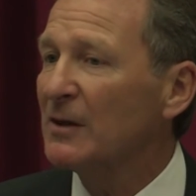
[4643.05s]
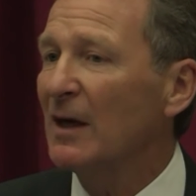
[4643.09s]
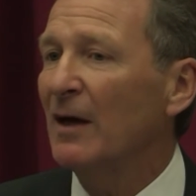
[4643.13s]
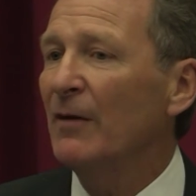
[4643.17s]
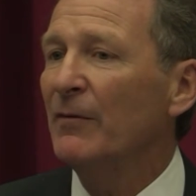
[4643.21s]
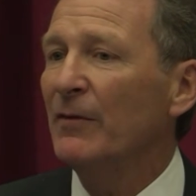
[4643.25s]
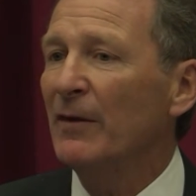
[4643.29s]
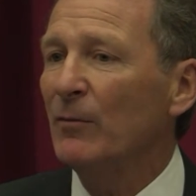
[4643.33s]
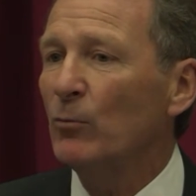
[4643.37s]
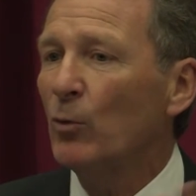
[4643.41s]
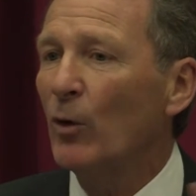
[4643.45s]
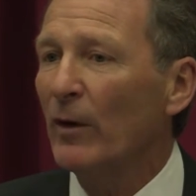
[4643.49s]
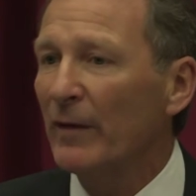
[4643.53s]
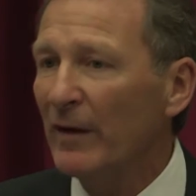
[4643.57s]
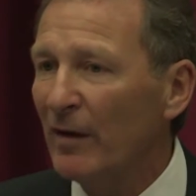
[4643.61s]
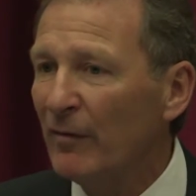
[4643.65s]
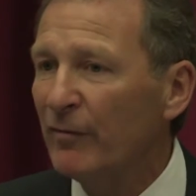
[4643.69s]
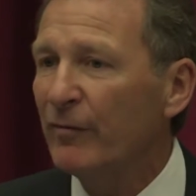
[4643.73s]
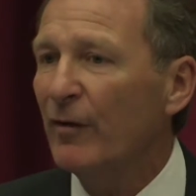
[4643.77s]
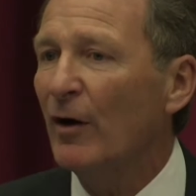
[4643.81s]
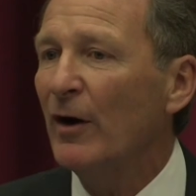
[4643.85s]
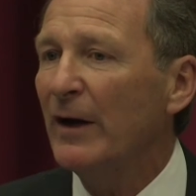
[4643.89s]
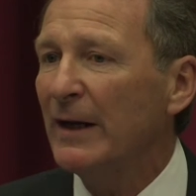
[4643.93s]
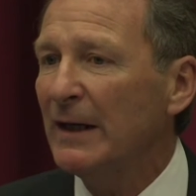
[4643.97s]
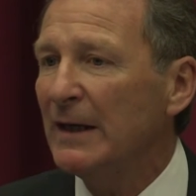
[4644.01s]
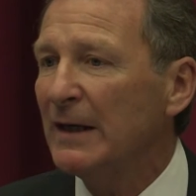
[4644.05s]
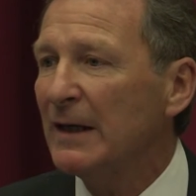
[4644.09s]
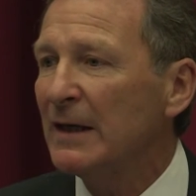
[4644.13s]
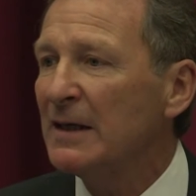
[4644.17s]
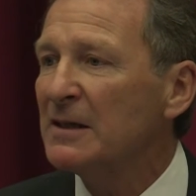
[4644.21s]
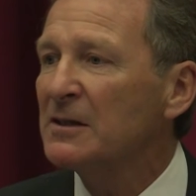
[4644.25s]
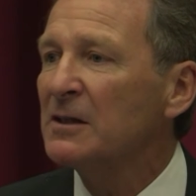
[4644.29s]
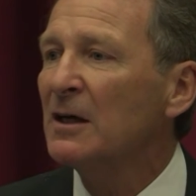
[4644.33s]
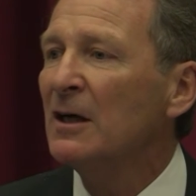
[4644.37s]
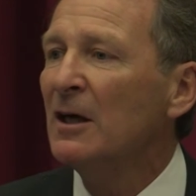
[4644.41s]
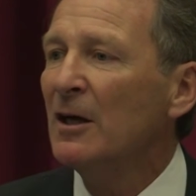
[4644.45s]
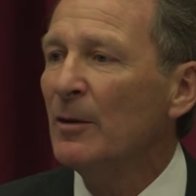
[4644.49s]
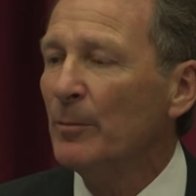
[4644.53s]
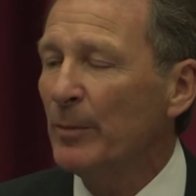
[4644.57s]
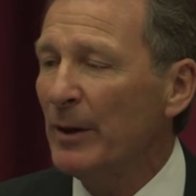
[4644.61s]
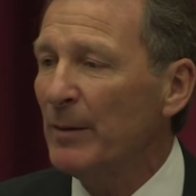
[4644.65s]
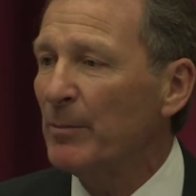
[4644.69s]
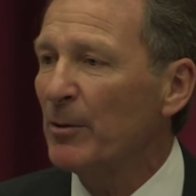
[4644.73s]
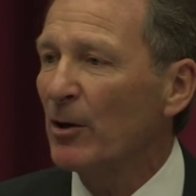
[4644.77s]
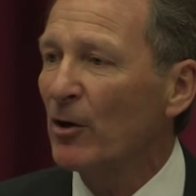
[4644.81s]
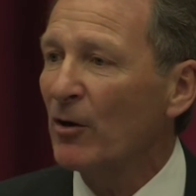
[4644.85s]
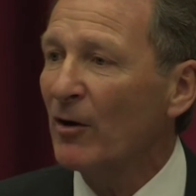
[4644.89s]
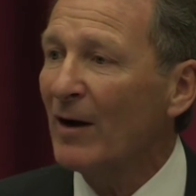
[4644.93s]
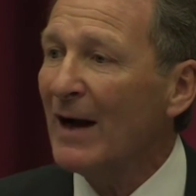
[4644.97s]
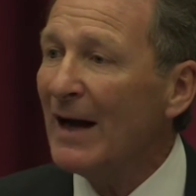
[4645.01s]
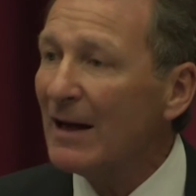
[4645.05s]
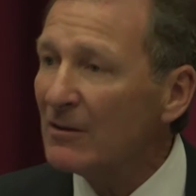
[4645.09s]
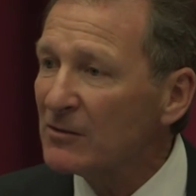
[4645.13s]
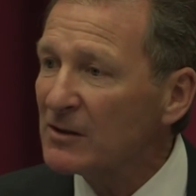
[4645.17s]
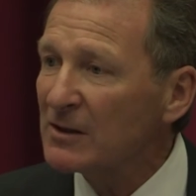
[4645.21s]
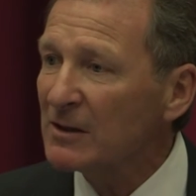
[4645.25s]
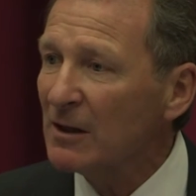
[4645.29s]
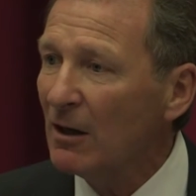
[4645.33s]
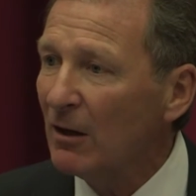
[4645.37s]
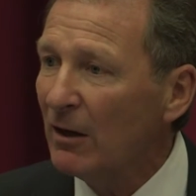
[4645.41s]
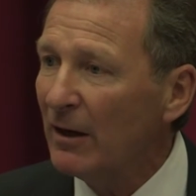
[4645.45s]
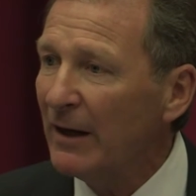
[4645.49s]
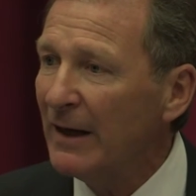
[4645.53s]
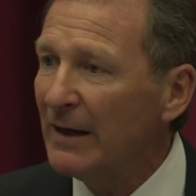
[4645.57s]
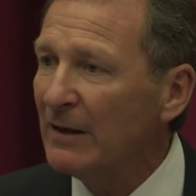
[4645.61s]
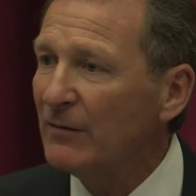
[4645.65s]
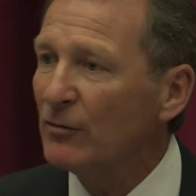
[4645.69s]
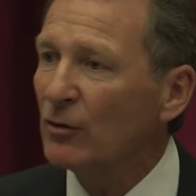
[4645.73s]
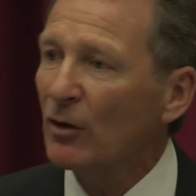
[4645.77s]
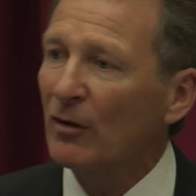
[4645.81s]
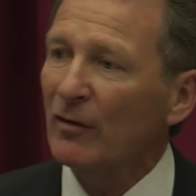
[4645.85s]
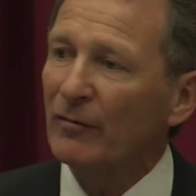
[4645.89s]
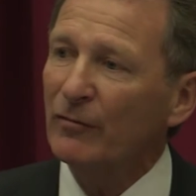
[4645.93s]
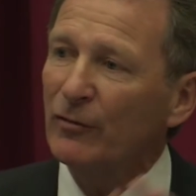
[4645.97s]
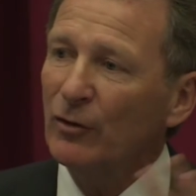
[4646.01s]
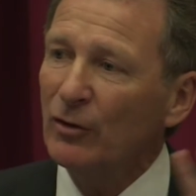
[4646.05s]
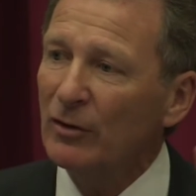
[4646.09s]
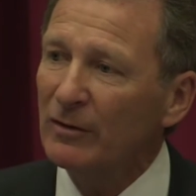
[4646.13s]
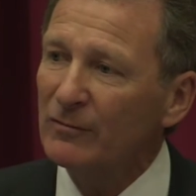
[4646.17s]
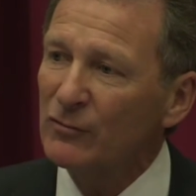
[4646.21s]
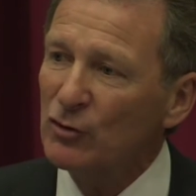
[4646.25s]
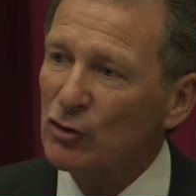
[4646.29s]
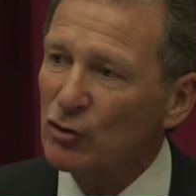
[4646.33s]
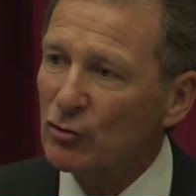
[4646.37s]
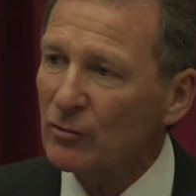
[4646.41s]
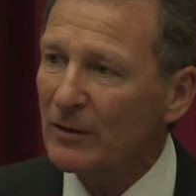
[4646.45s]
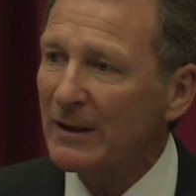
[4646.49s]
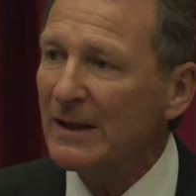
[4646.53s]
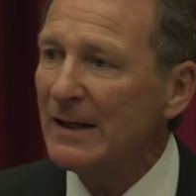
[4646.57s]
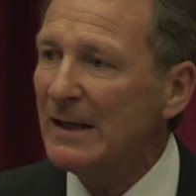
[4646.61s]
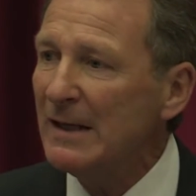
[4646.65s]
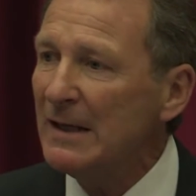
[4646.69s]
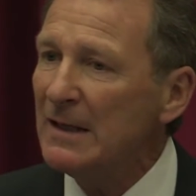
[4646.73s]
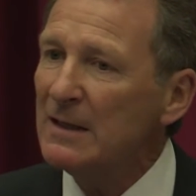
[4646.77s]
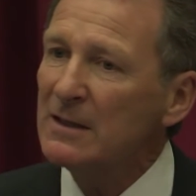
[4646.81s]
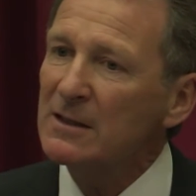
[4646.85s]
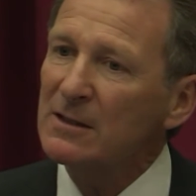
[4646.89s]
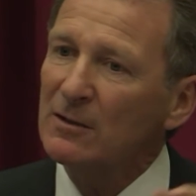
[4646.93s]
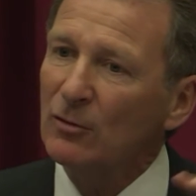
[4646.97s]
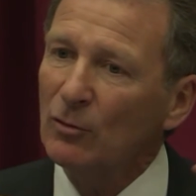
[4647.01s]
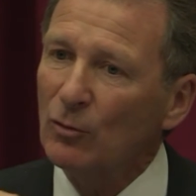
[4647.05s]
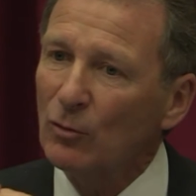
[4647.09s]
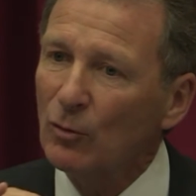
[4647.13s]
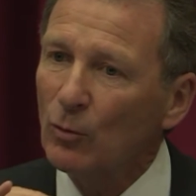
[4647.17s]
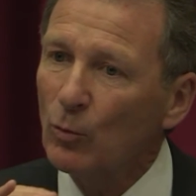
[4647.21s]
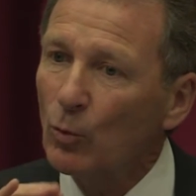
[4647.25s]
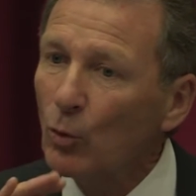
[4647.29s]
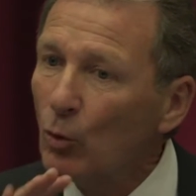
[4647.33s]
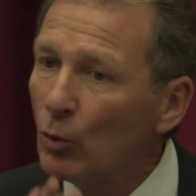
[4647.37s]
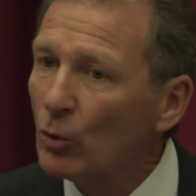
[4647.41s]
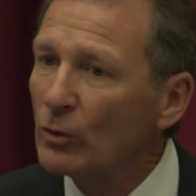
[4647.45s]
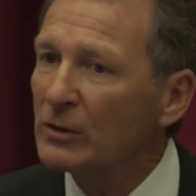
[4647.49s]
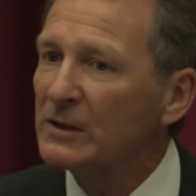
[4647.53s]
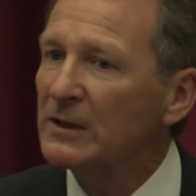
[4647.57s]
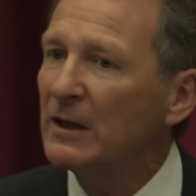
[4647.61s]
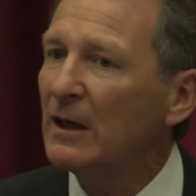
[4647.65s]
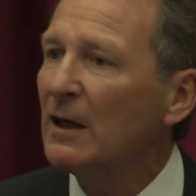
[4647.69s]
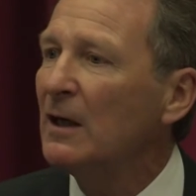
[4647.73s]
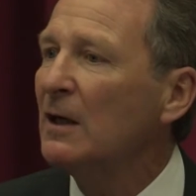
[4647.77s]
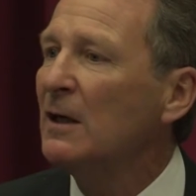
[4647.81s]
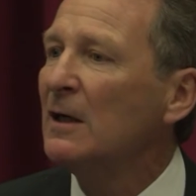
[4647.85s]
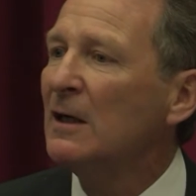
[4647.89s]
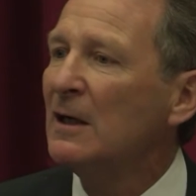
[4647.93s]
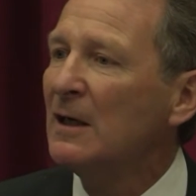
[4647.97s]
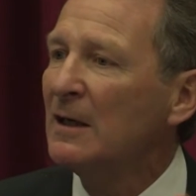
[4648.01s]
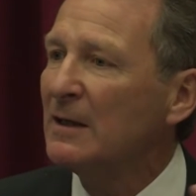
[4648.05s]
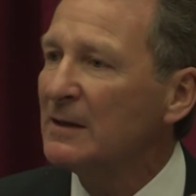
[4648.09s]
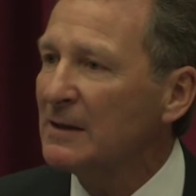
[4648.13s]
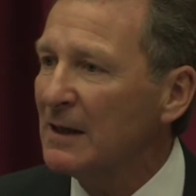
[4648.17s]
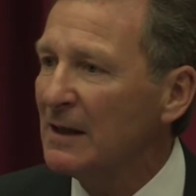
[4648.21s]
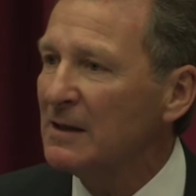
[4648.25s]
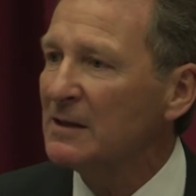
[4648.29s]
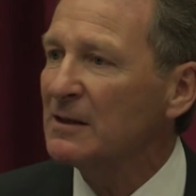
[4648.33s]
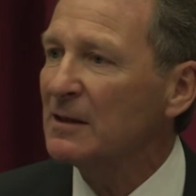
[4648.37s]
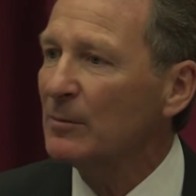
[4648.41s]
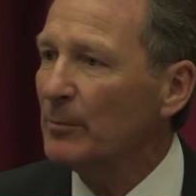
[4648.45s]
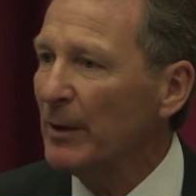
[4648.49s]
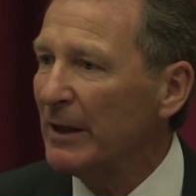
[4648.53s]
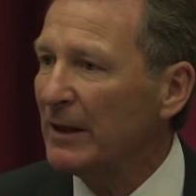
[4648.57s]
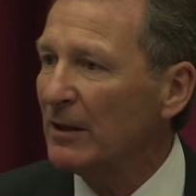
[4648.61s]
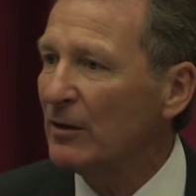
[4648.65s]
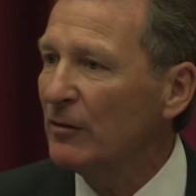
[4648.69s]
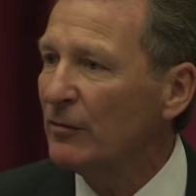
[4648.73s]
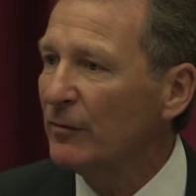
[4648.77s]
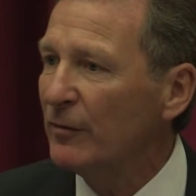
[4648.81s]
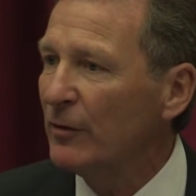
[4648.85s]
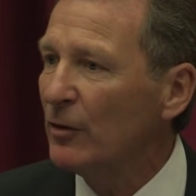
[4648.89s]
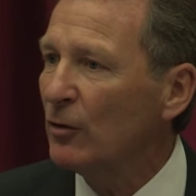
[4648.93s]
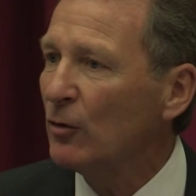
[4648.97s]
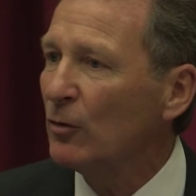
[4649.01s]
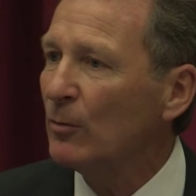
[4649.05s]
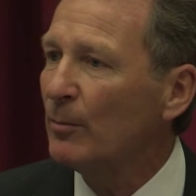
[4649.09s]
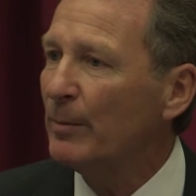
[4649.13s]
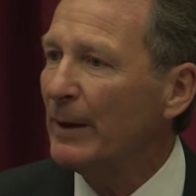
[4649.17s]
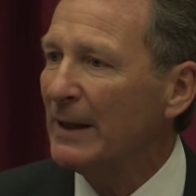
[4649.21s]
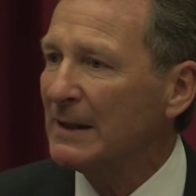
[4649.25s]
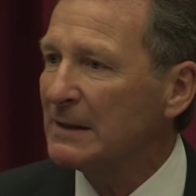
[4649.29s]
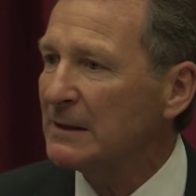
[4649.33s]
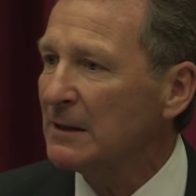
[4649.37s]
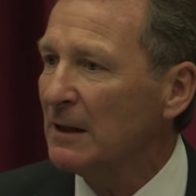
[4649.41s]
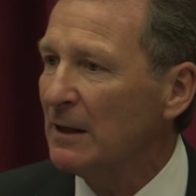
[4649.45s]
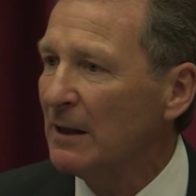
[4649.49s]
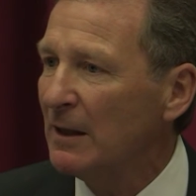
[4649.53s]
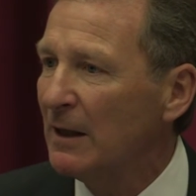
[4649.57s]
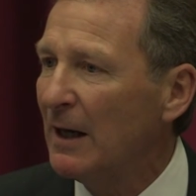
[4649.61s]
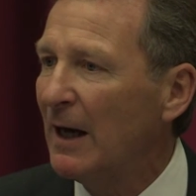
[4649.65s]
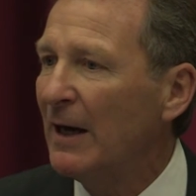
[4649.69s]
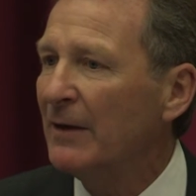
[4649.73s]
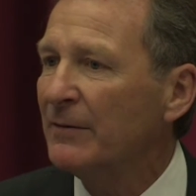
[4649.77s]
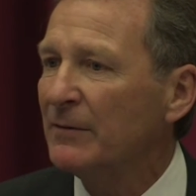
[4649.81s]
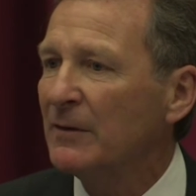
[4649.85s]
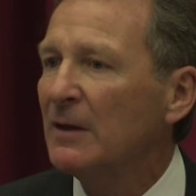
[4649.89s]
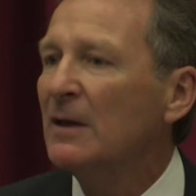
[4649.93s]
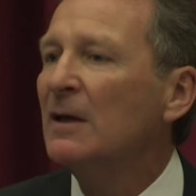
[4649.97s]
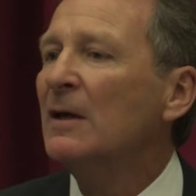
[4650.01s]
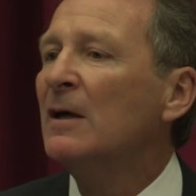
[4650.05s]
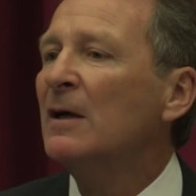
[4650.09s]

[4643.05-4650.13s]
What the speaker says: And what they're finding is people are outside, you've got a view of trees or water, tends to make you feel better. And